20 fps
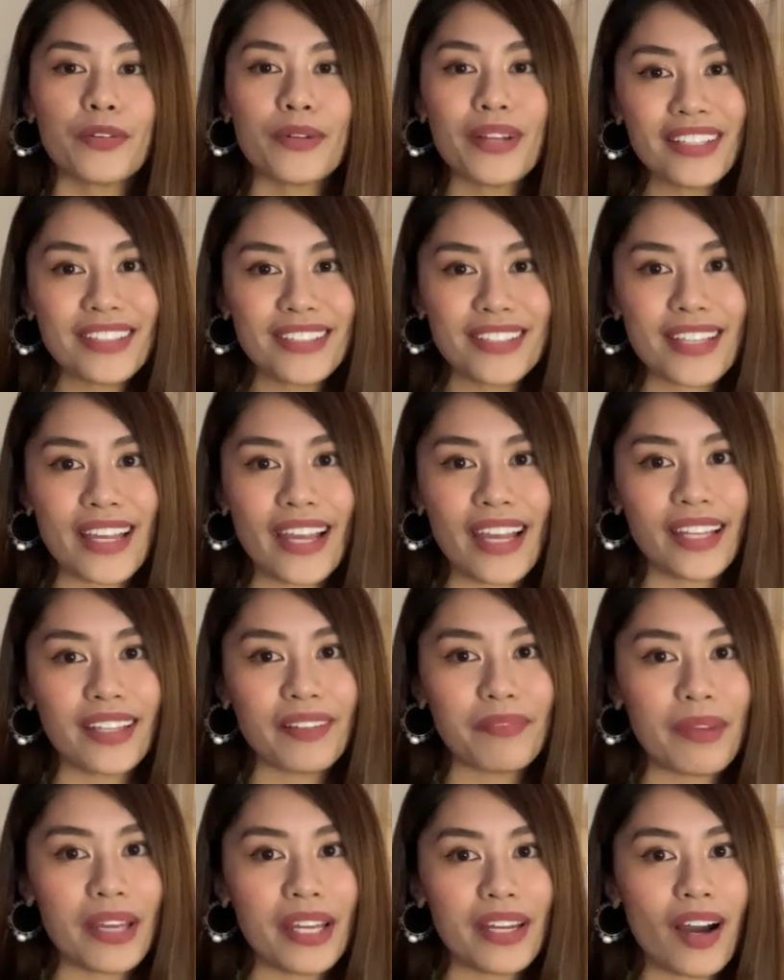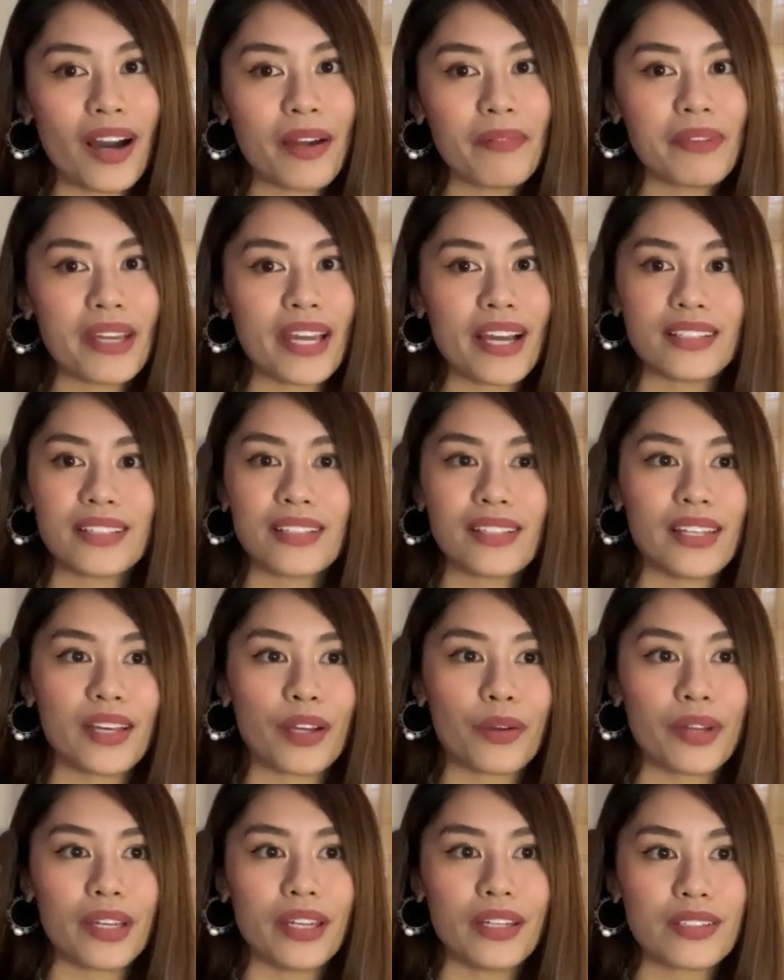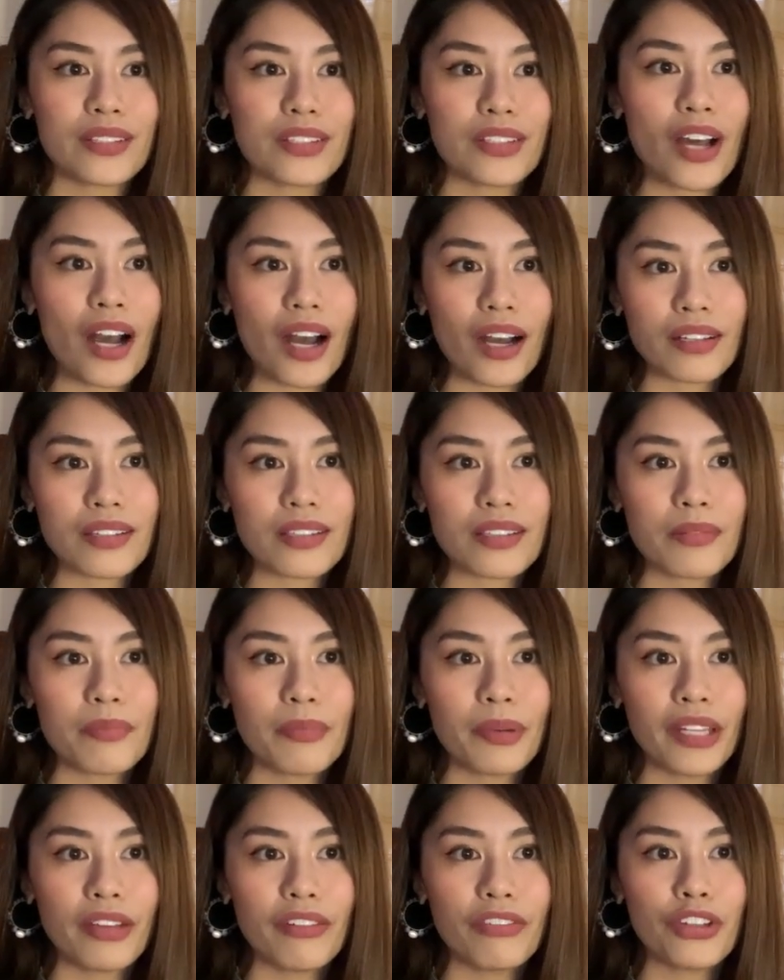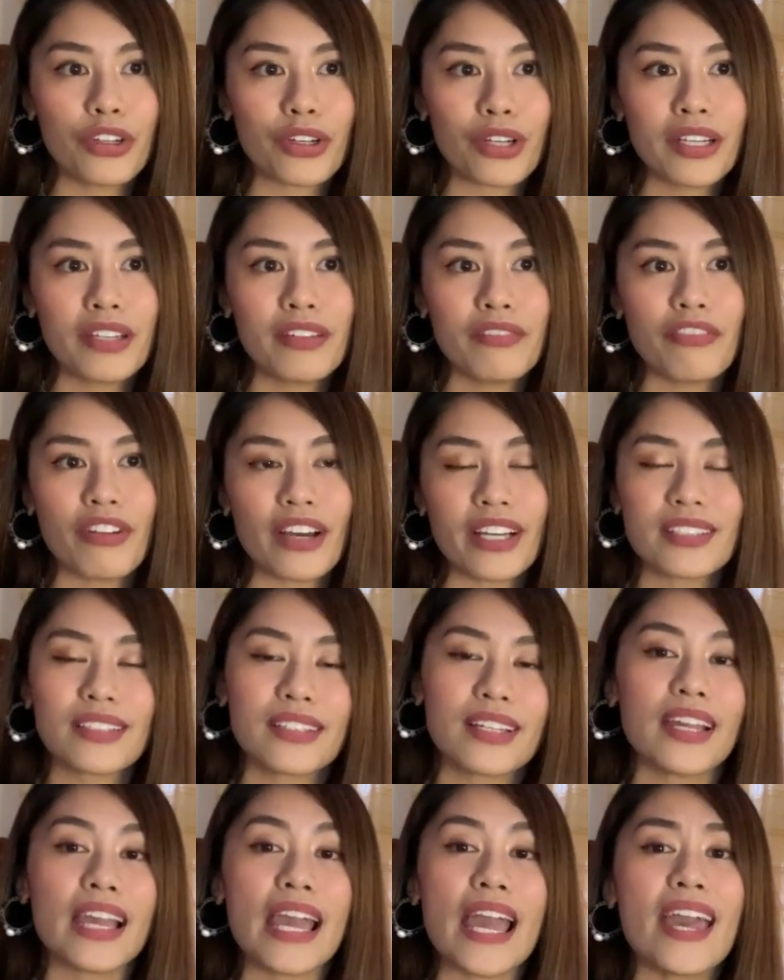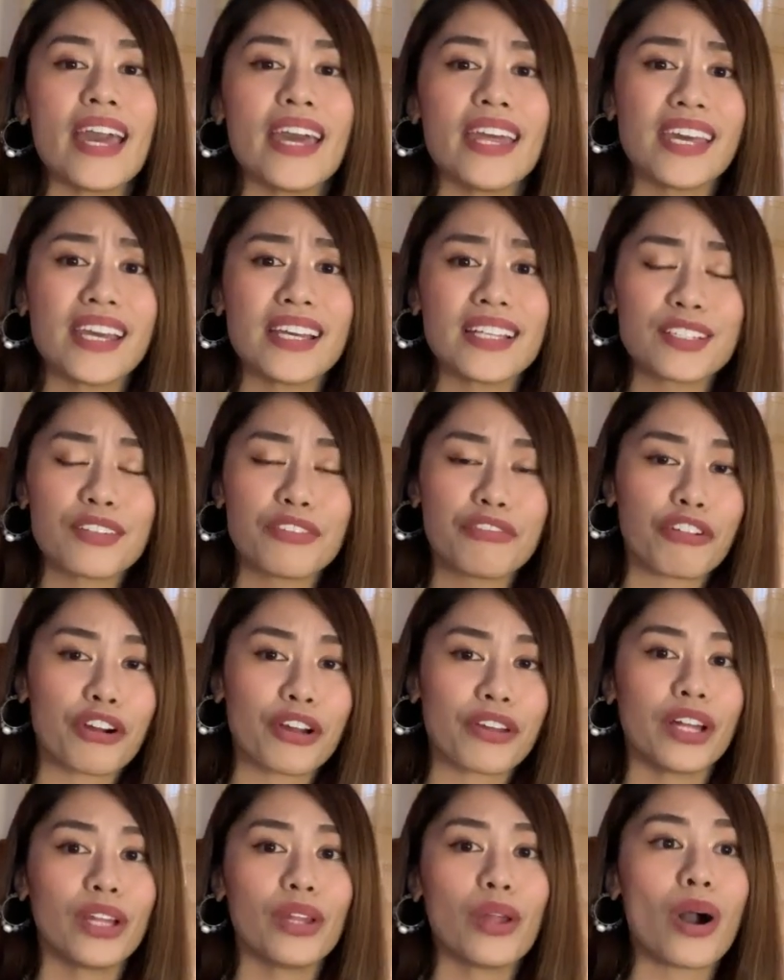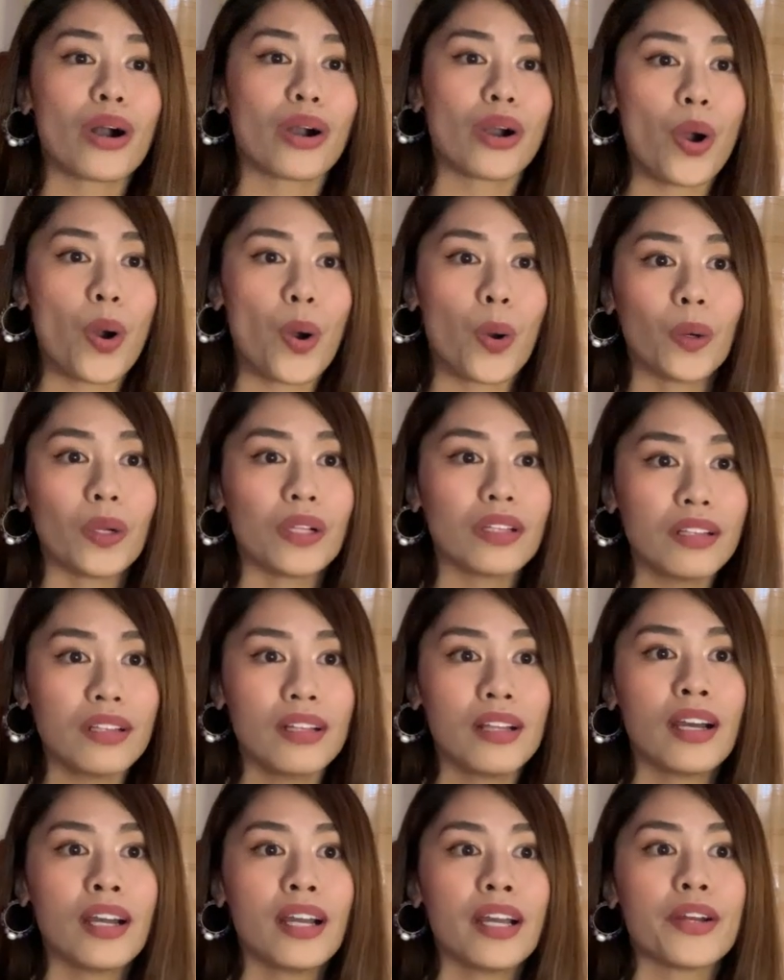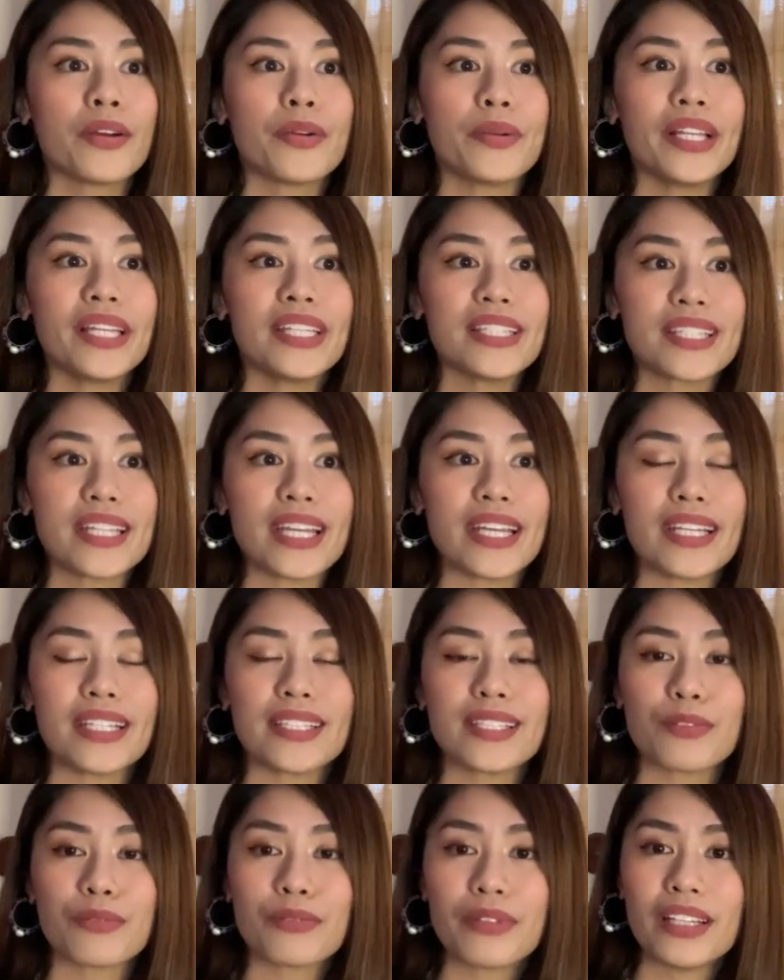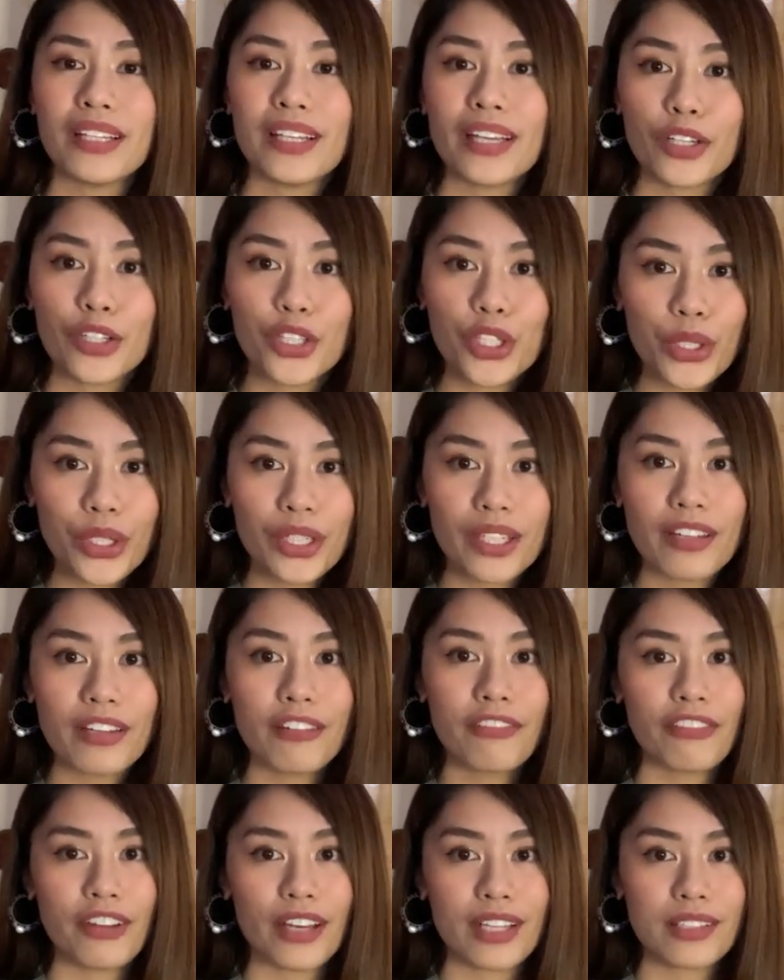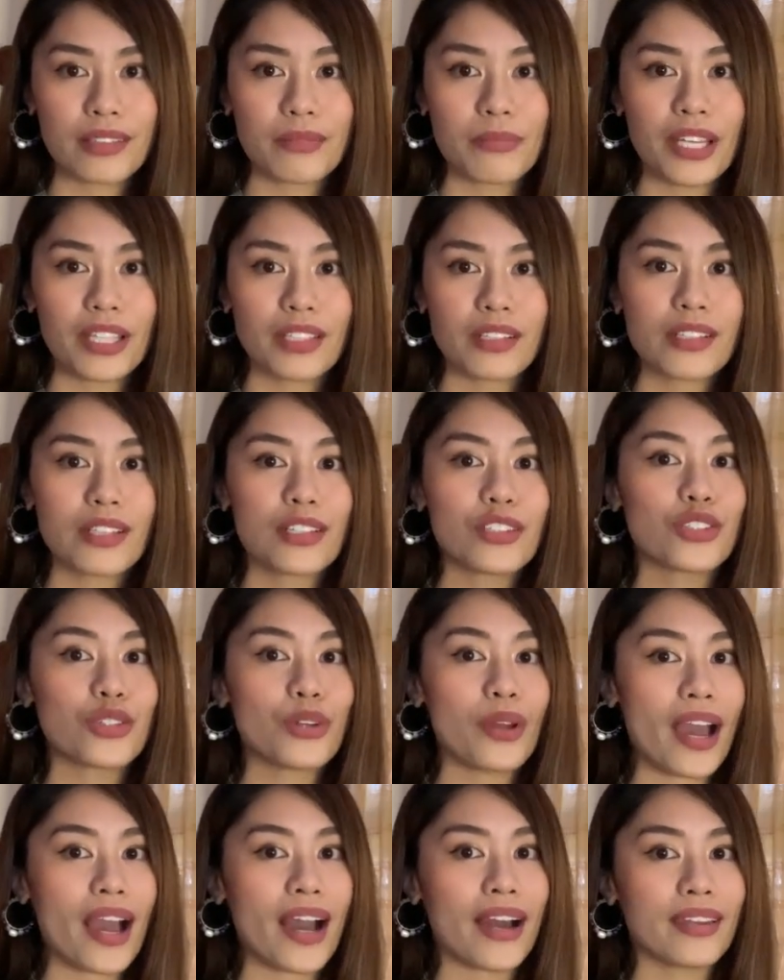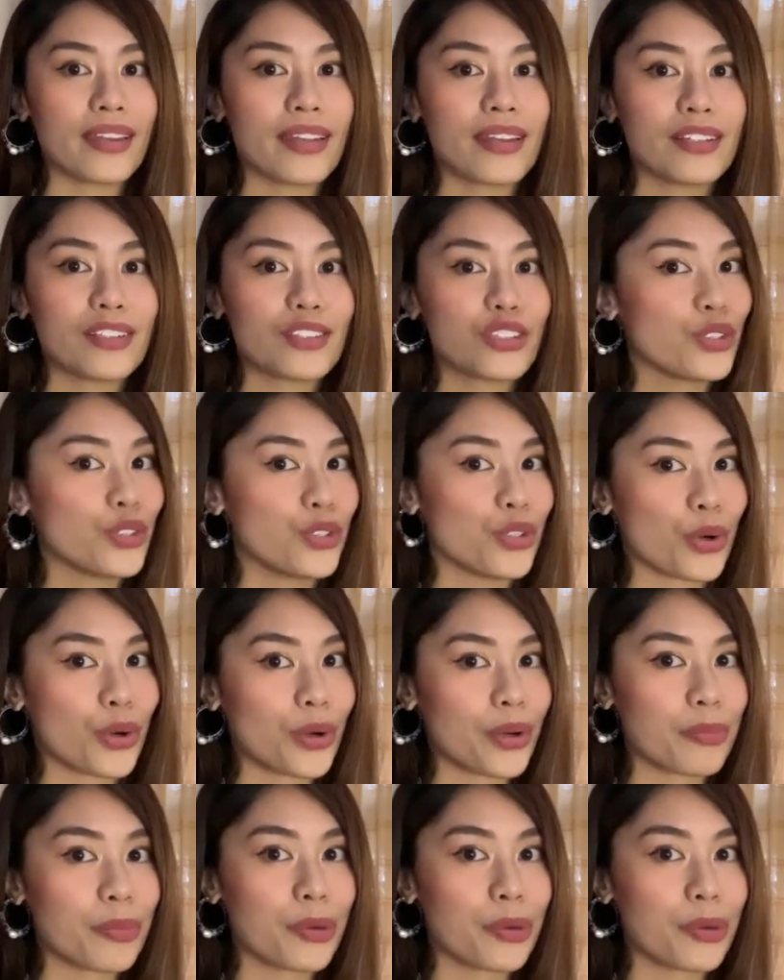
real estate may not be as liquid as stocks, but if you're investing in it for the long haul, real estate is really a good investment to add to your